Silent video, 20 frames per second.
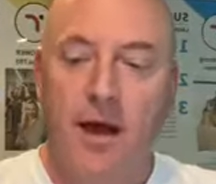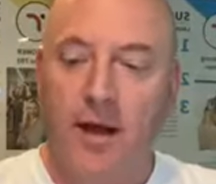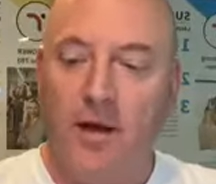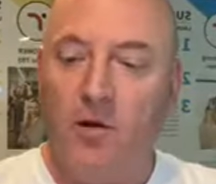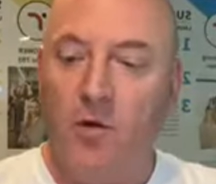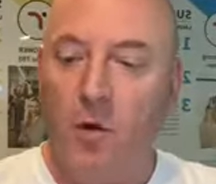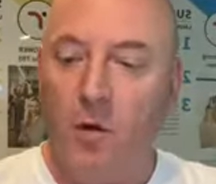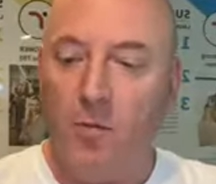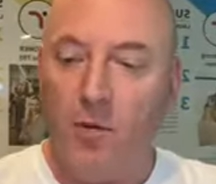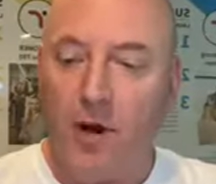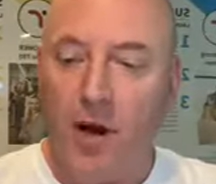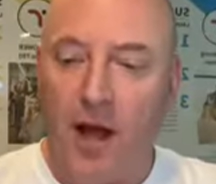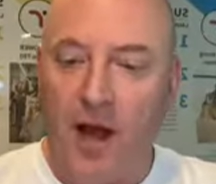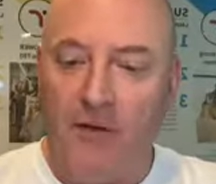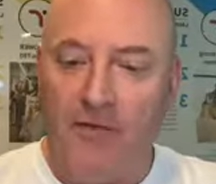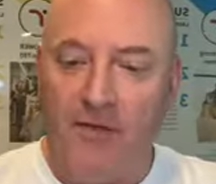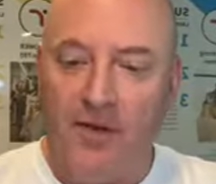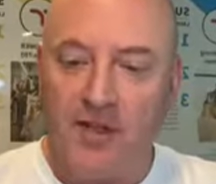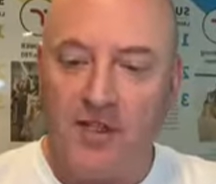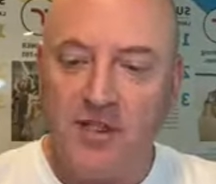corporate
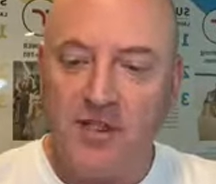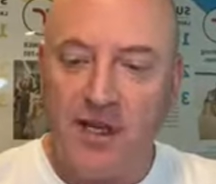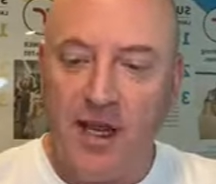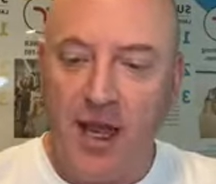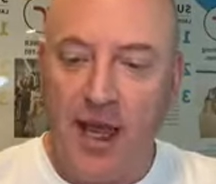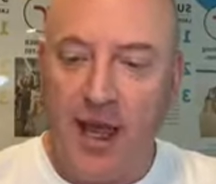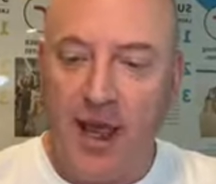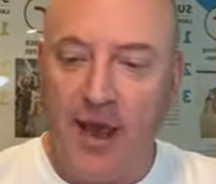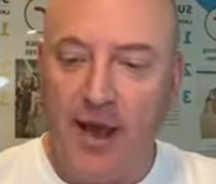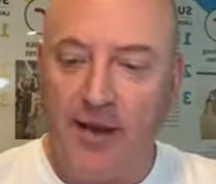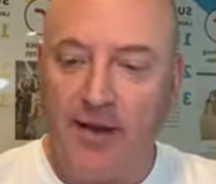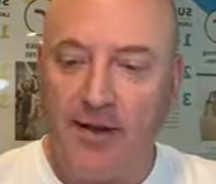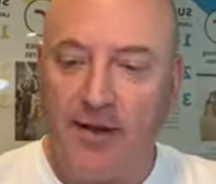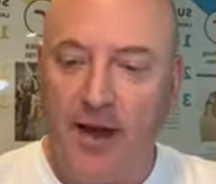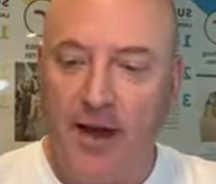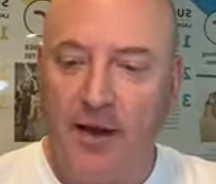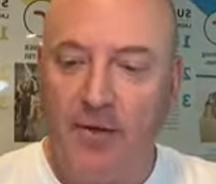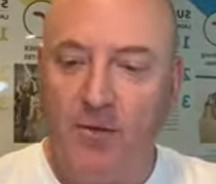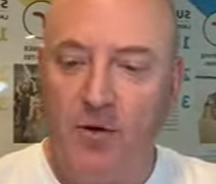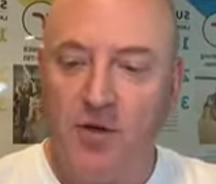office, and
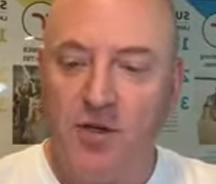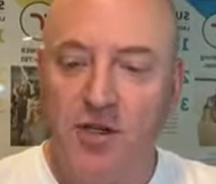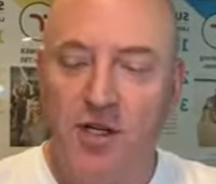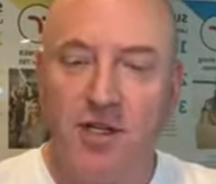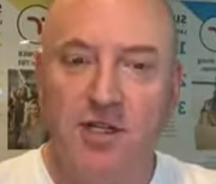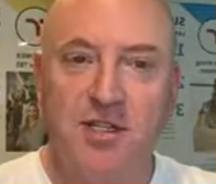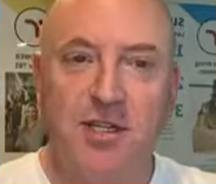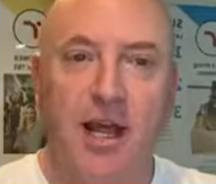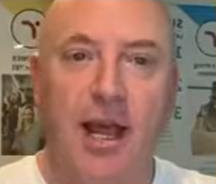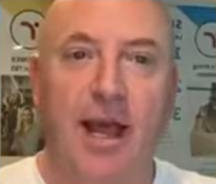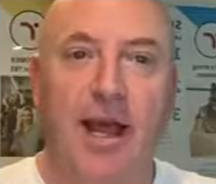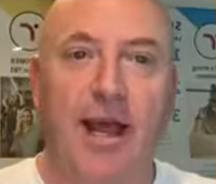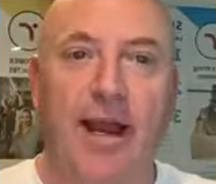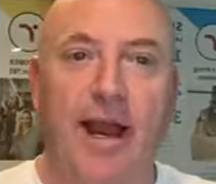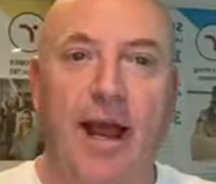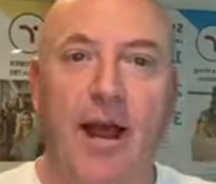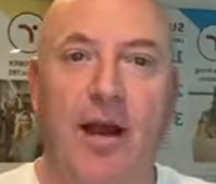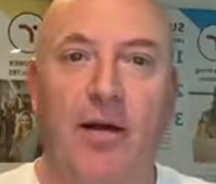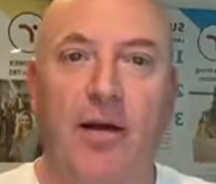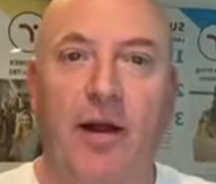we're just hanging
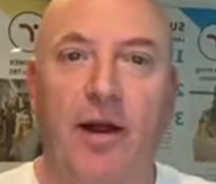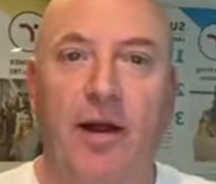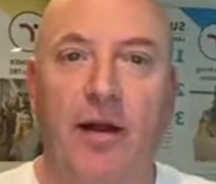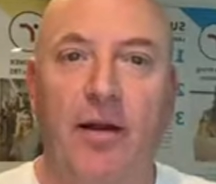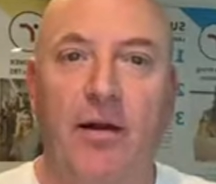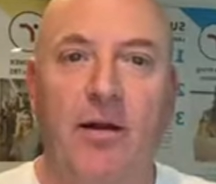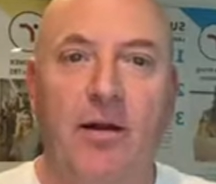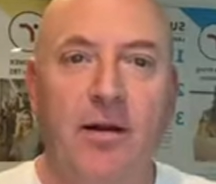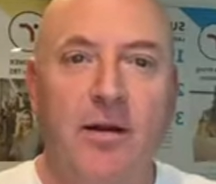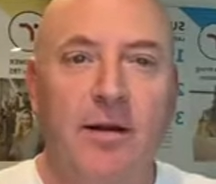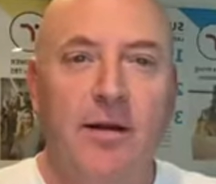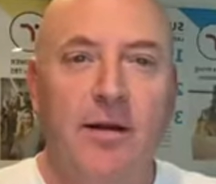out here